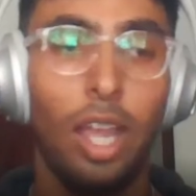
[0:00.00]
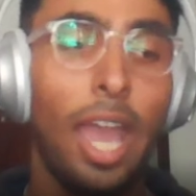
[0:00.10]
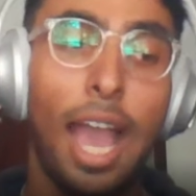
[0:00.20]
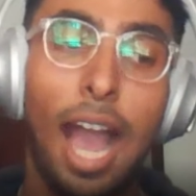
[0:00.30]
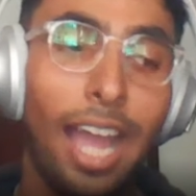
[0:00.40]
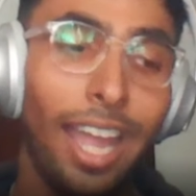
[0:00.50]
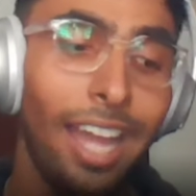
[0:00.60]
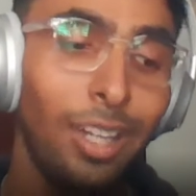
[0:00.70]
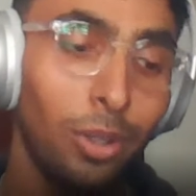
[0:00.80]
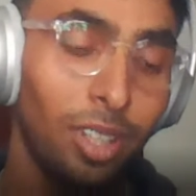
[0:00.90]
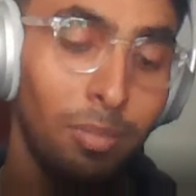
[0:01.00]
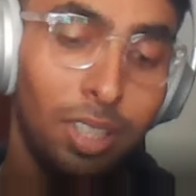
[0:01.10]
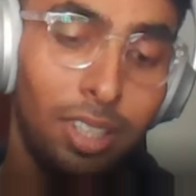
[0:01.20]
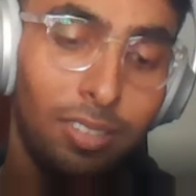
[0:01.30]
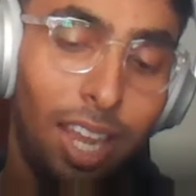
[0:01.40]
yeah, I totally
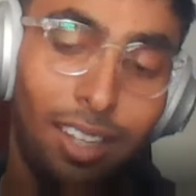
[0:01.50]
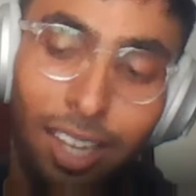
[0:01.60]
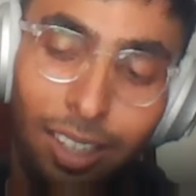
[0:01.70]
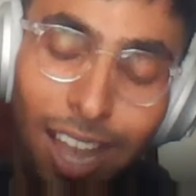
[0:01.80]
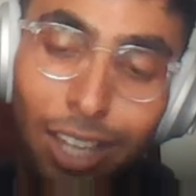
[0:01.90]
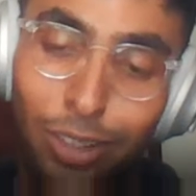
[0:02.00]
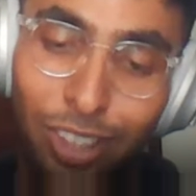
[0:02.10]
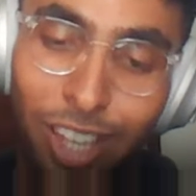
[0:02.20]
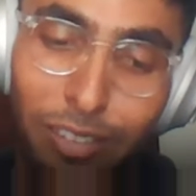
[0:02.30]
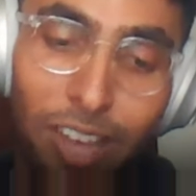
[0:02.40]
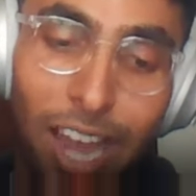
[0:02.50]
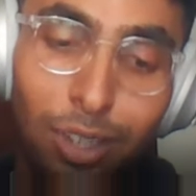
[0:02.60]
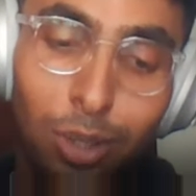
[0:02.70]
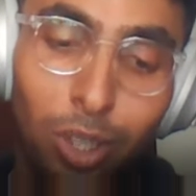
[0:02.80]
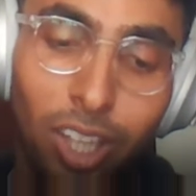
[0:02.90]
believe that. Like I should have
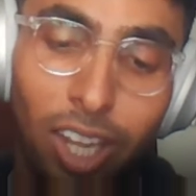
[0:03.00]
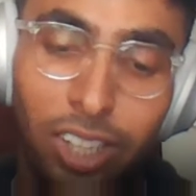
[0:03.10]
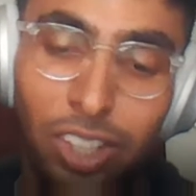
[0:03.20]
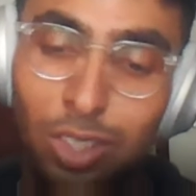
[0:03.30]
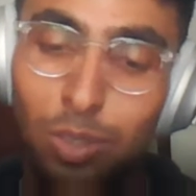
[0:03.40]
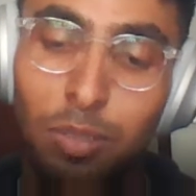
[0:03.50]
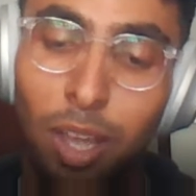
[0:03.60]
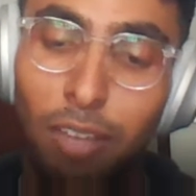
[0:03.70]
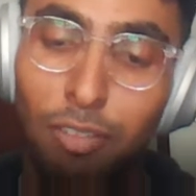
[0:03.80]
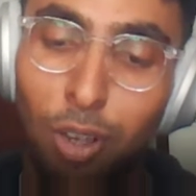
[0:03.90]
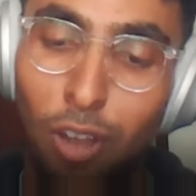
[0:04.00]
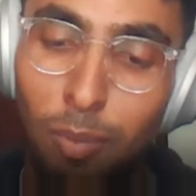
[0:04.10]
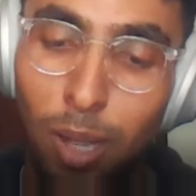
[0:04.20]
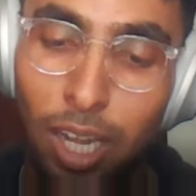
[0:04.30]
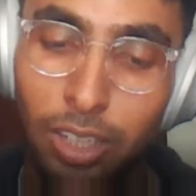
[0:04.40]
had good connections with my few of
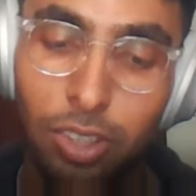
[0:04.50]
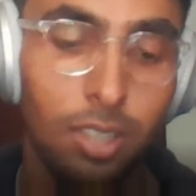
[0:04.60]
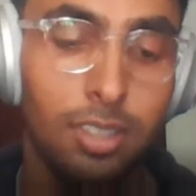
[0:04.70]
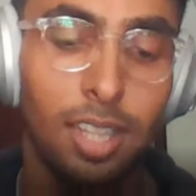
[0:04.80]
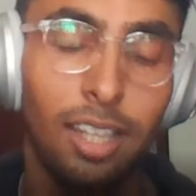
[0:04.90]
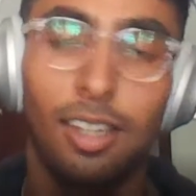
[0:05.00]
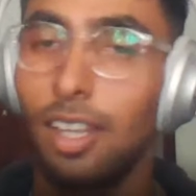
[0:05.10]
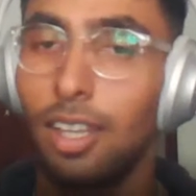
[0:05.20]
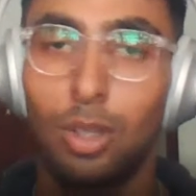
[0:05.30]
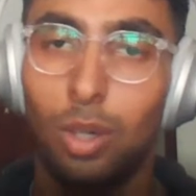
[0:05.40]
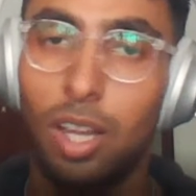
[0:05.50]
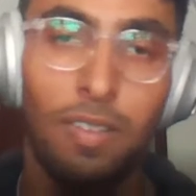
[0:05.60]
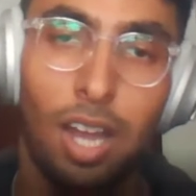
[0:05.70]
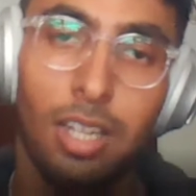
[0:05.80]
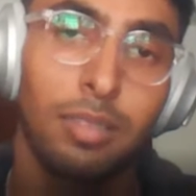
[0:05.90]
my lecturers that could have
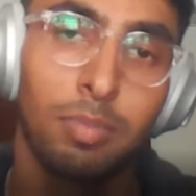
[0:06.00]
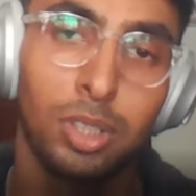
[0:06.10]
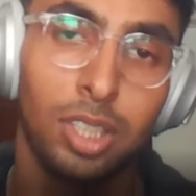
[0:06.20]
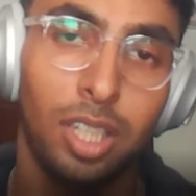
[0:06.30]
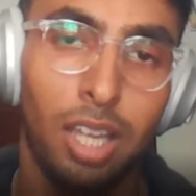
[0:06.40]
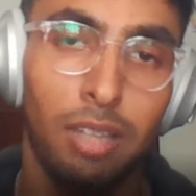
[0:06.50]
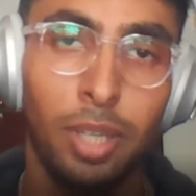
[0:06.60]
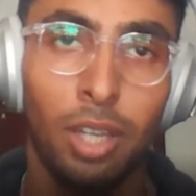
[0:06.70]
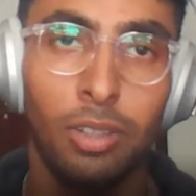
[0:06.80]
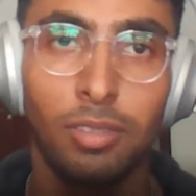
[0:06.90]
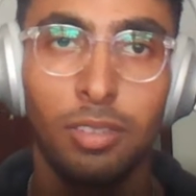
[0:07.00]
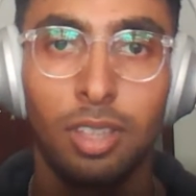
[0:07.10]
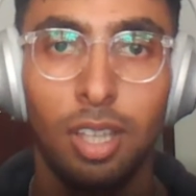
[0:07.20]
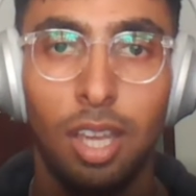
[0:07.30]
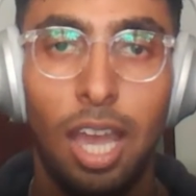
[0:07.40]
100% helped me out.
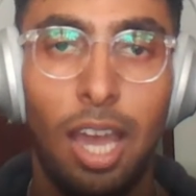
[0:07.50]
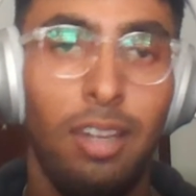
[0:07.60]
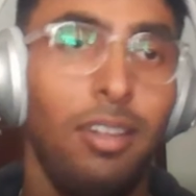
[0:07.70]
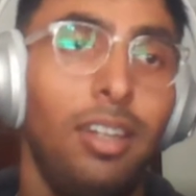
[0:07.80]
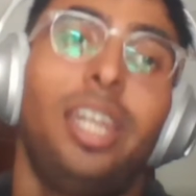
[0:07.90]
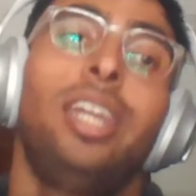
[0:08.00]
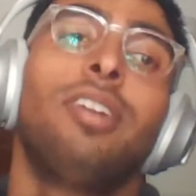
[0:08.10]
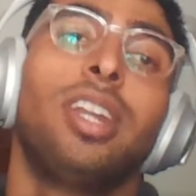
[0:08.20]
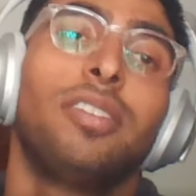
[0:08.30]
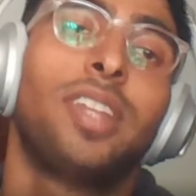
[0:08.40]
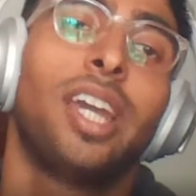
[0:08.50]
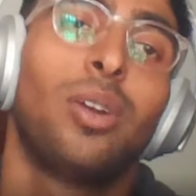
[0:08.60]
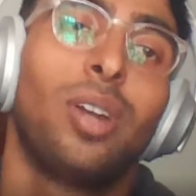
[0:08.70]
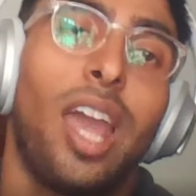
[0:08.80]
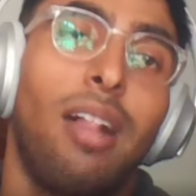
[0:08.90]
And even if they
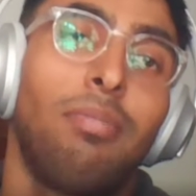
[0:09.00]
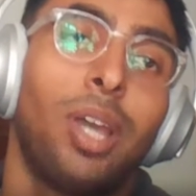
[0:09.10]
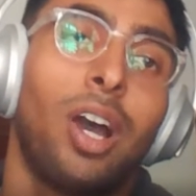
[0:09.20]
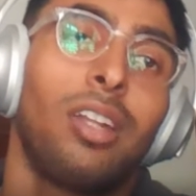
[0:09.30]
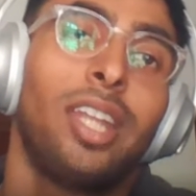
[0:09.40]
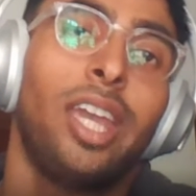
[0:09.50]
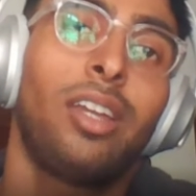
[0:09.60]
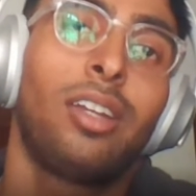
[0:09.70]
don't help you out, they